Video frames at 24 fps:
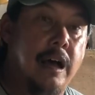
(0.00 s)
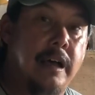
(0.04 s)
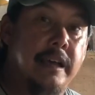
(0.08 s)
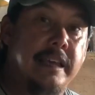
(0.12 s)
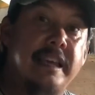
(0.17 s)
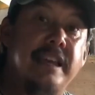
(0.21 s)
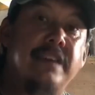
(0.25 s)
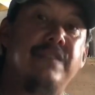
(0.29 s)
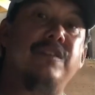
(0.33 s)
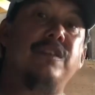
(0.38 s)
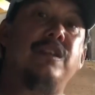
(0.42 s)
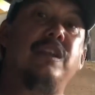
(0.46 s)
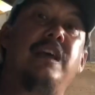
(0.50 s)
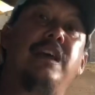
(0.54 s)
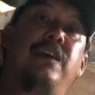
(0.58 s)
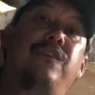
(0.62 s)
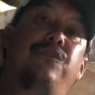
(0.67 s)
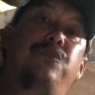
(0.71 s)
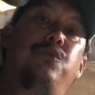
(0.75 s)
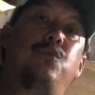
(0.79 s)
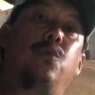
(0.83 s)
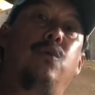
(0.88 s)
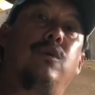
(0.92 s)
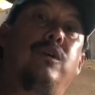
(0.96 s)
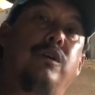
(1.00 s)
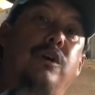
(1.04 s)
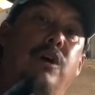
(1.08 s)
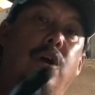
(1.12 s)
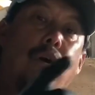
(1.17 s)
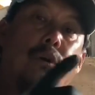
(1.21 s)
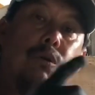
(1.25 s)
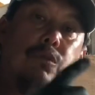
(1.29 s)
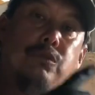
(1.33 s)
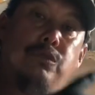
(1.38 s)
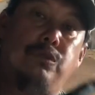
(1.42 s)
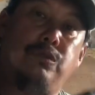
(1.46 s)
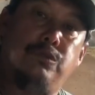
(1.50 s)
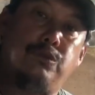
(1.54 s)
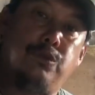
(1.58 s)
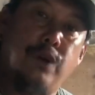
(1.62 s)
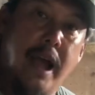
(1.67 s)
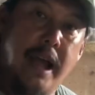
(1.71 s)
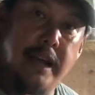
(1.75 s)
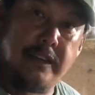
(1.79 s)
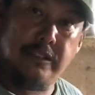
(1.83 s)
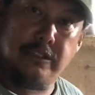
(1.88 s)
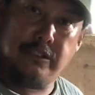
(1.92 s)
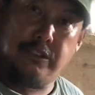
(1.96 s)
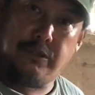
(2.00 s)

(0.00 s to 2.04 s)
Even if you were to go to Tractor